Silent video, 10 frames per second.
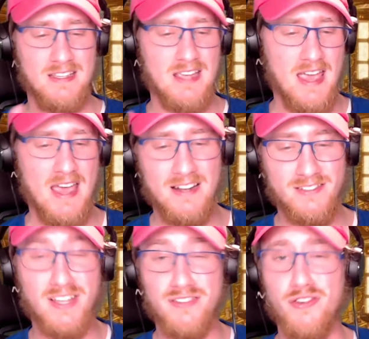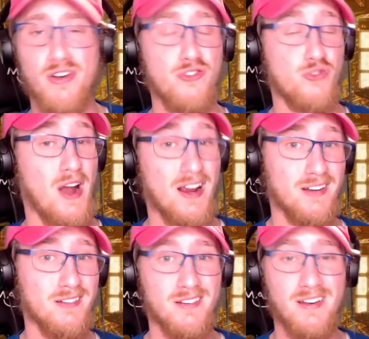And it's considered a
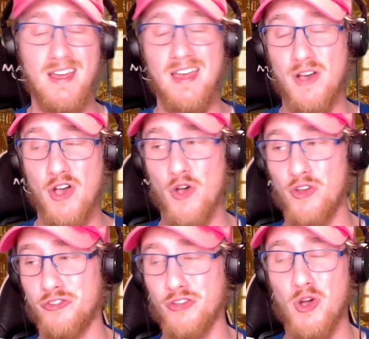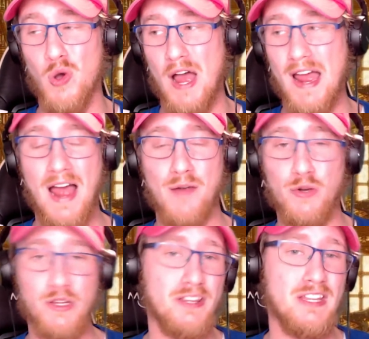dragon, so I
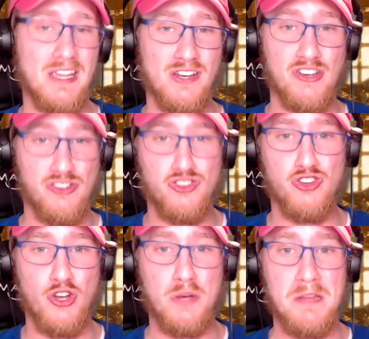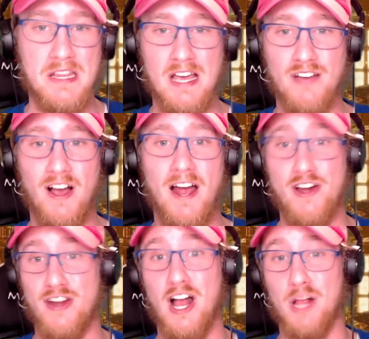really think it should be of a
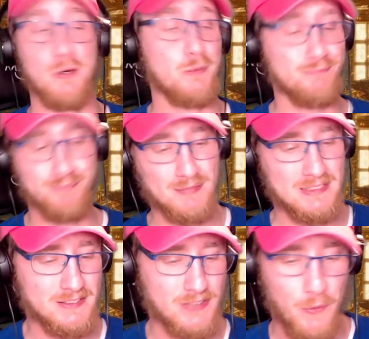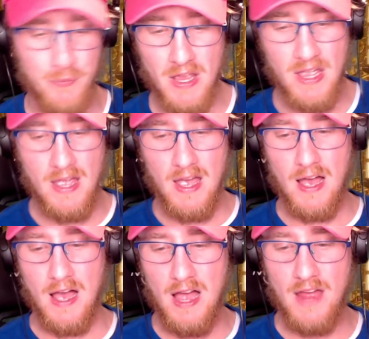higher caliber. So,
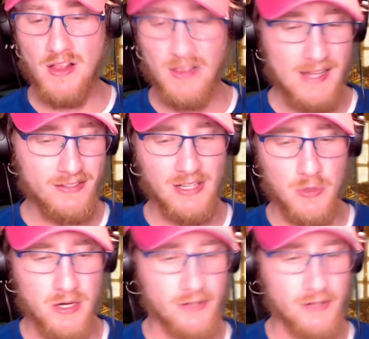and the last thing I want to